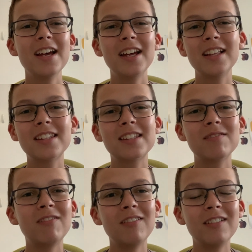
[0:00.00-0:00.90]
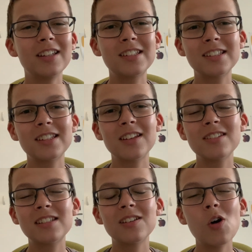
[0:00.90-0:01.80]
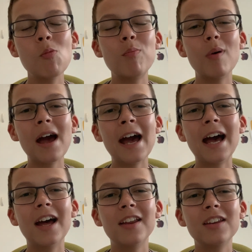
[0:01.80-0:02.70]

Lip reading: It's just so bad.